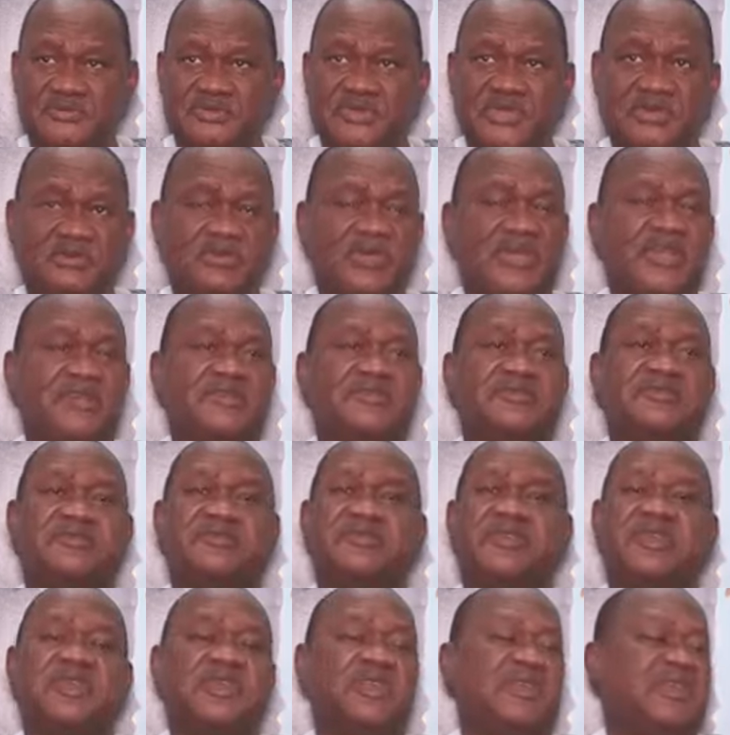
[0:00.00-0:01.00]
My
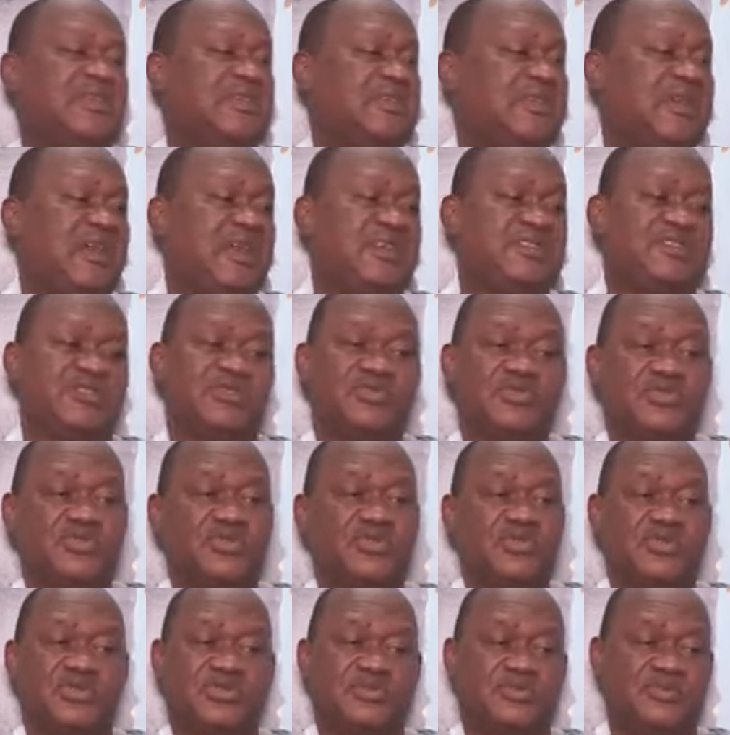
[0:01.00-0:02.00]
wife, as a
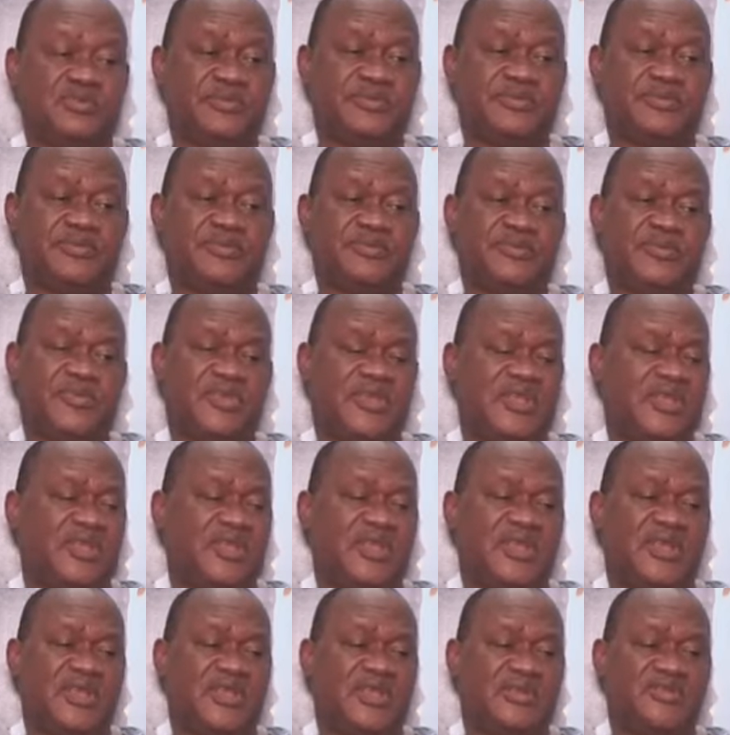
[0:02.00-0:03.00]
rule,
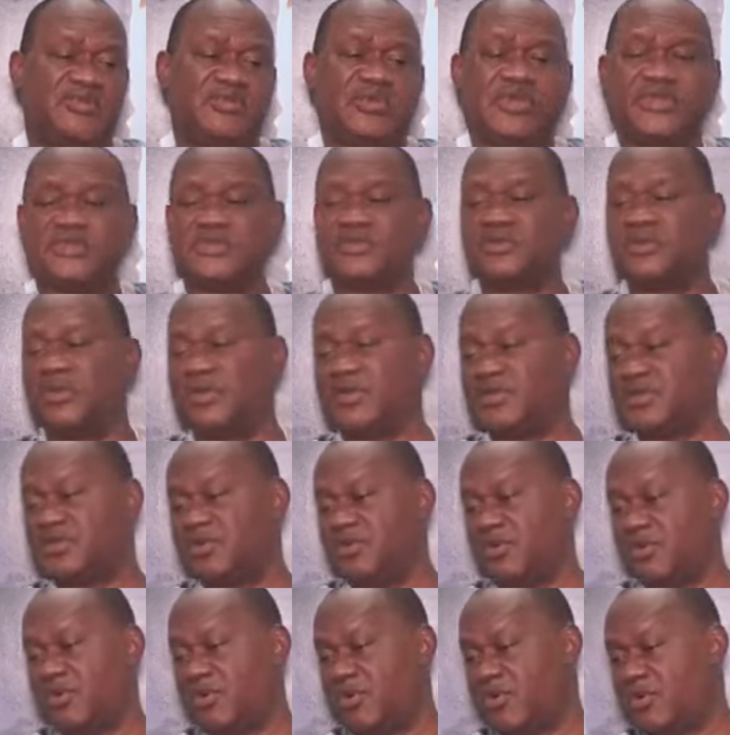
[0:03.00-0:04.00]
was going to
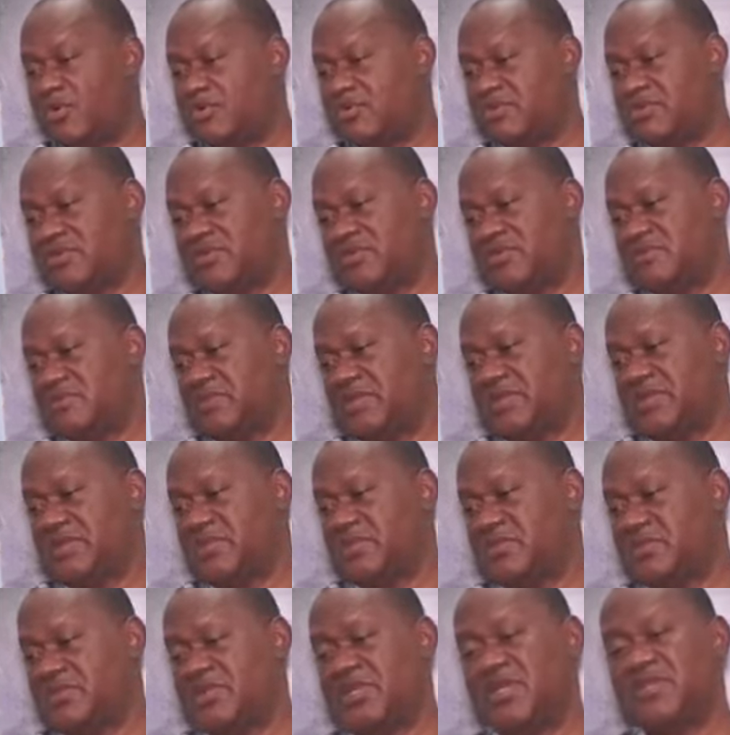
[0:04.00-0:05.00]
homes,
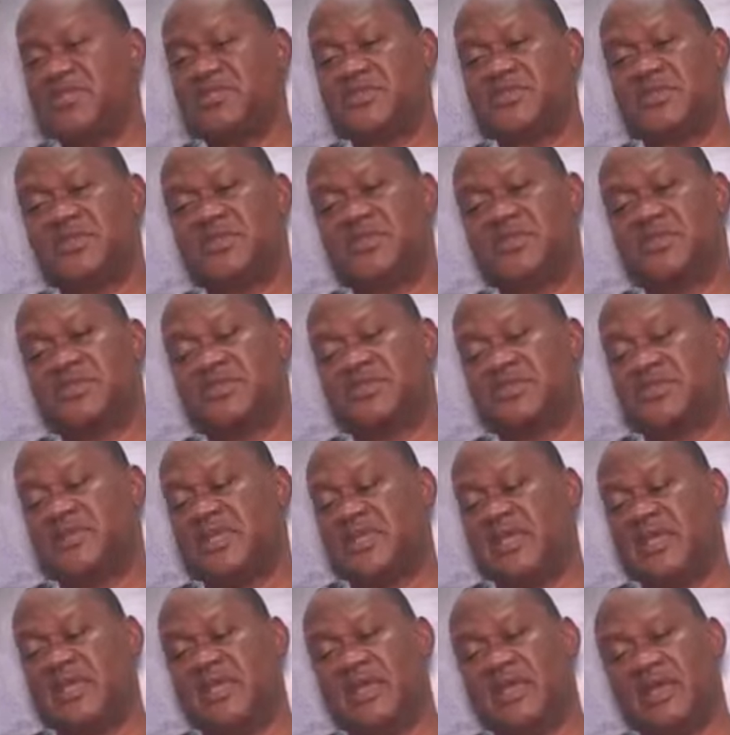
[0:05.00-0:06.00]
making donations,
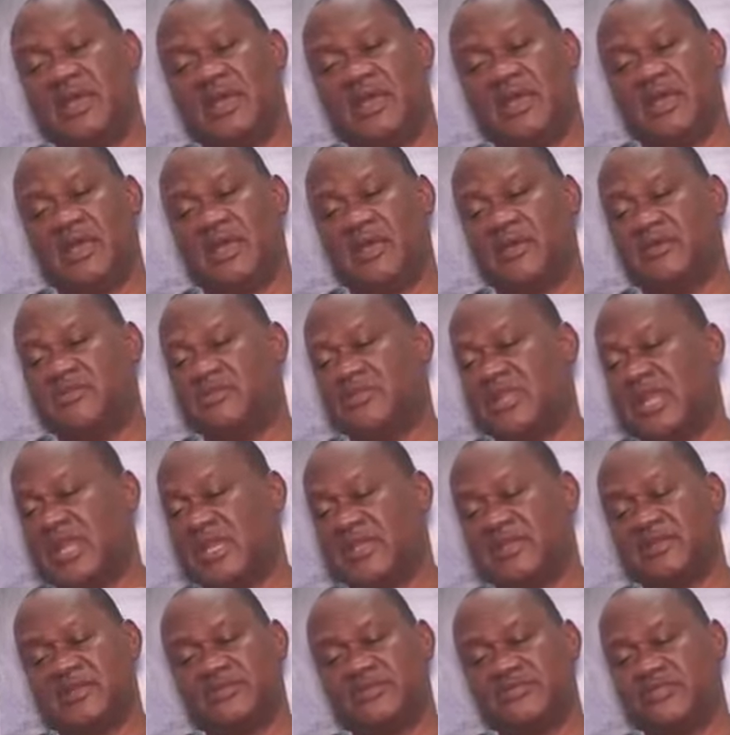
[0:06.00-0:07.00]

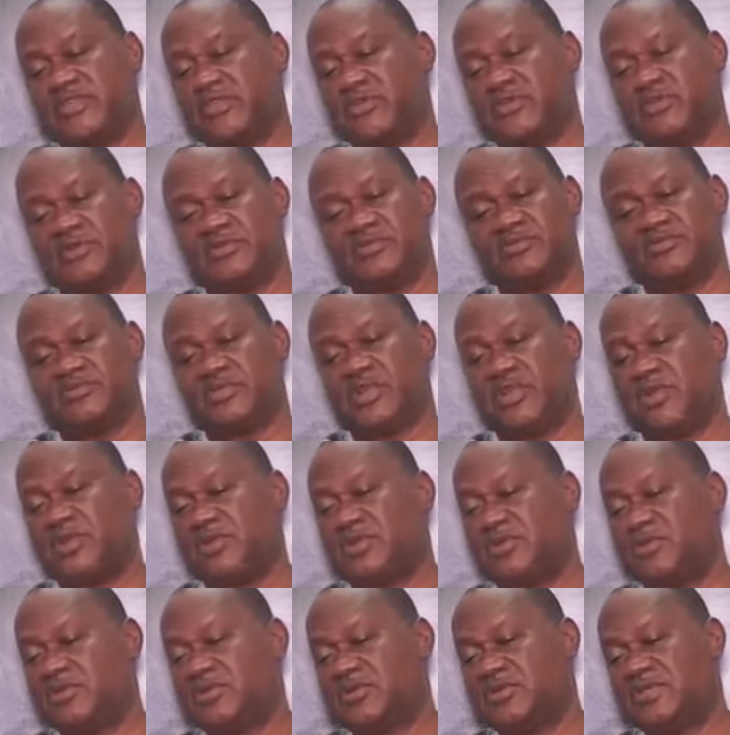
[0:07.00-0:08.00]
like, you know,
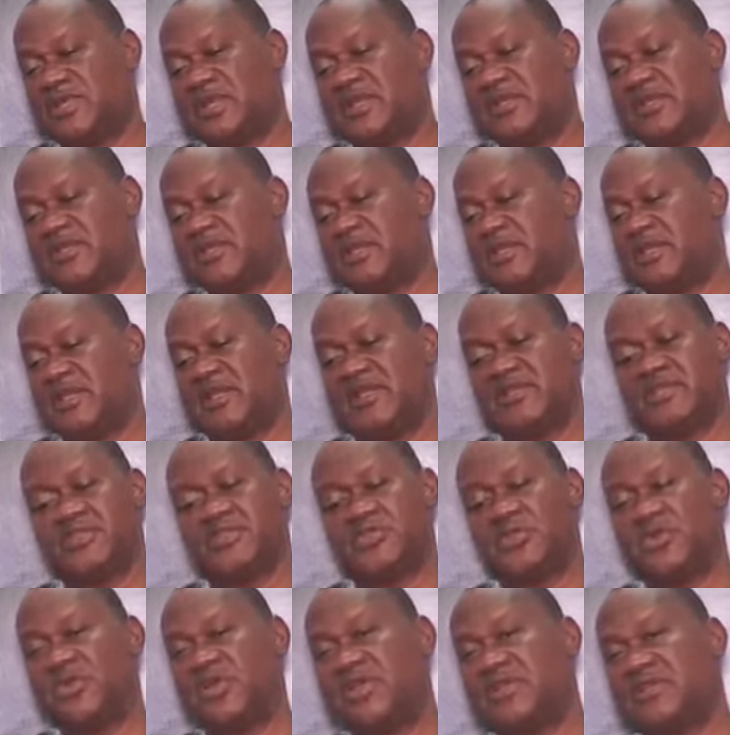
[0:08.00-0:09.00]
clothes and things,
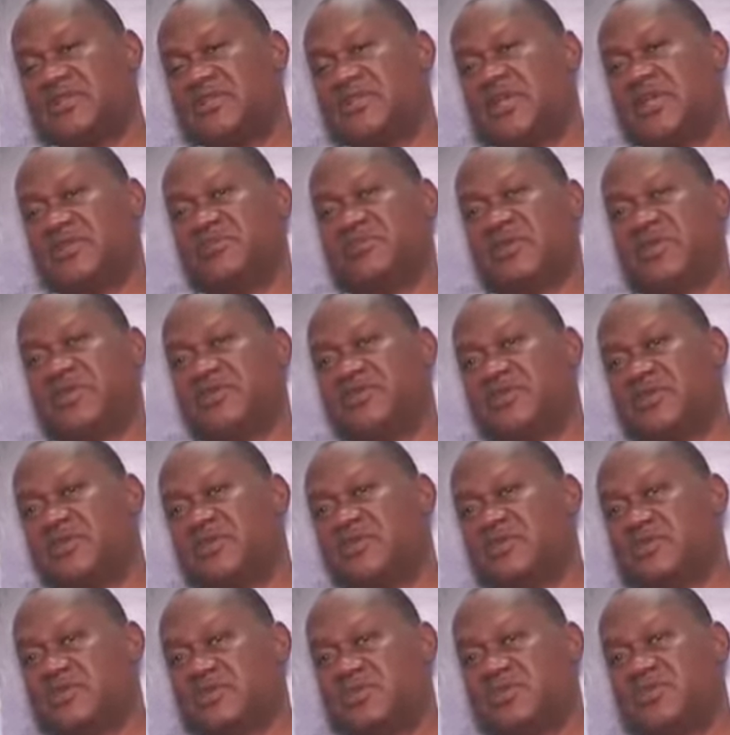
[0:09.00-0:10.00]
toys that my
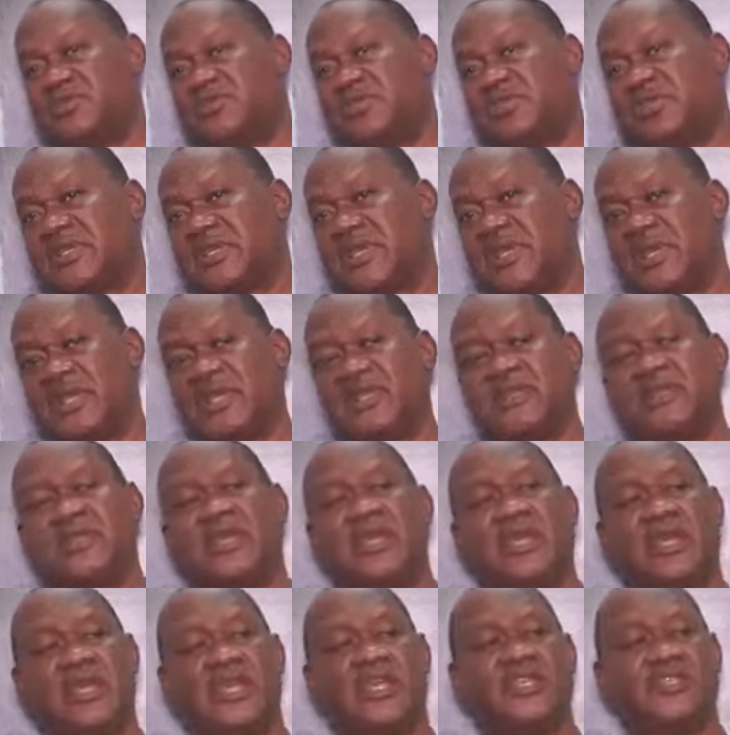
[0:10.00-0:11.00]
son couldn't use again.
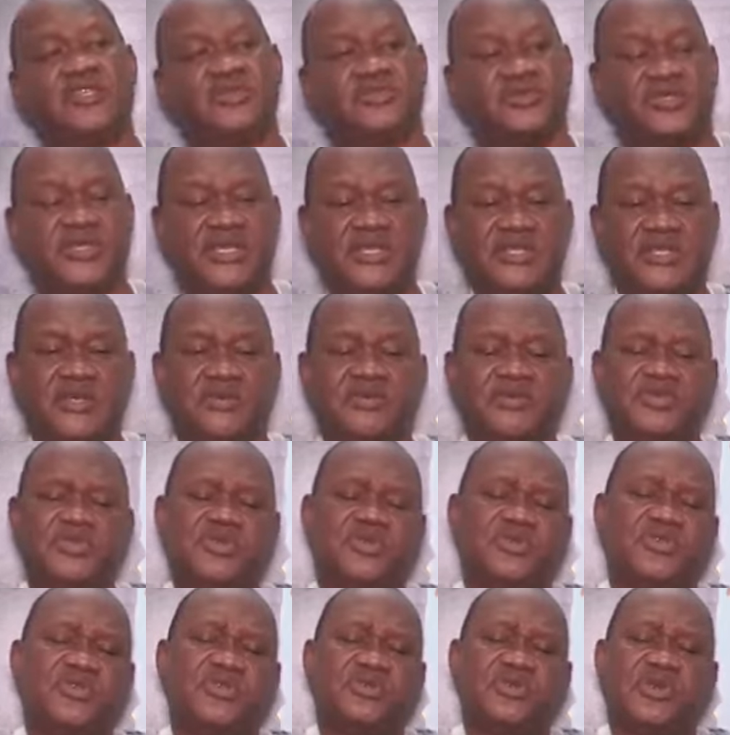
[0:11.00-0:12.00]
She would take them.
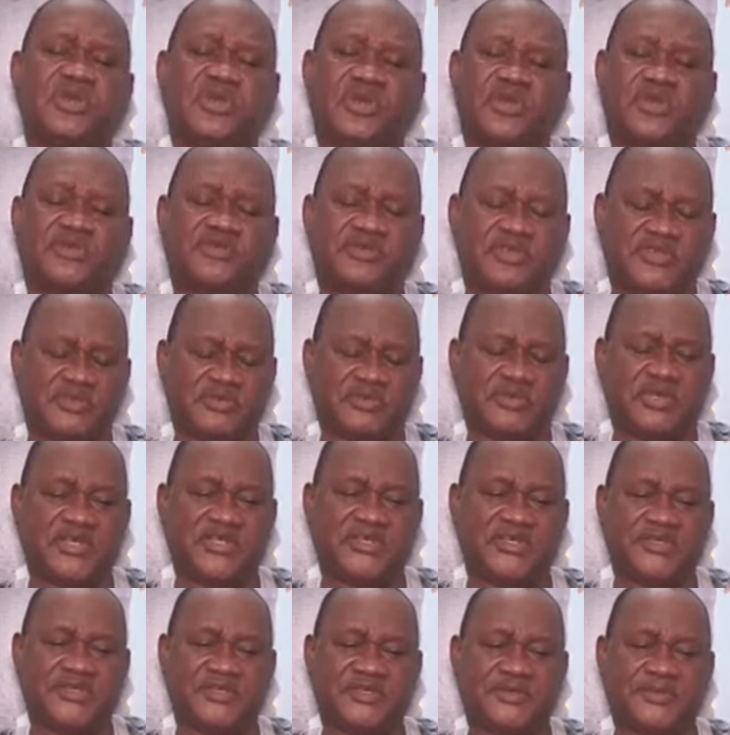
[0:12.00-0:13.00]
So she knew a lot of those
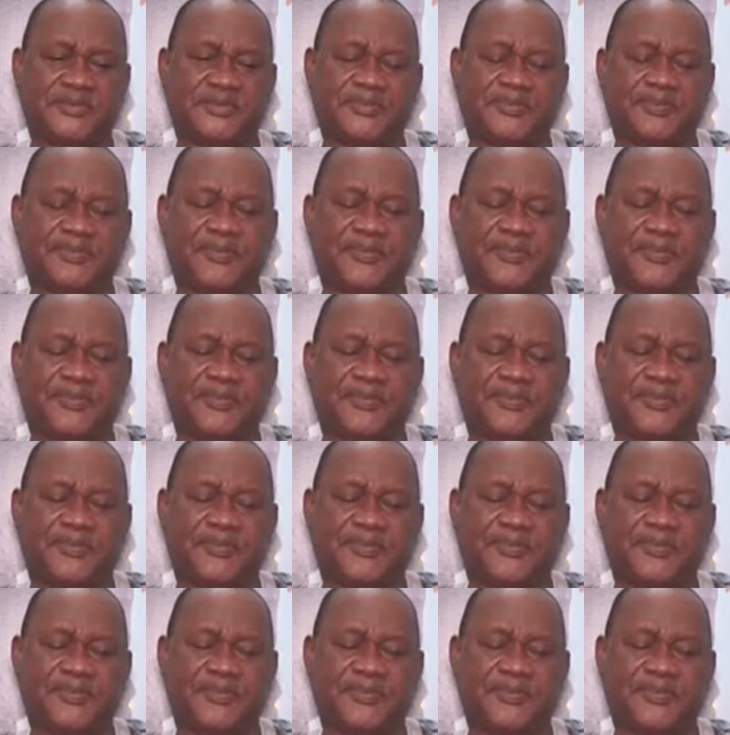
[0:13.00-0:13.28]
places.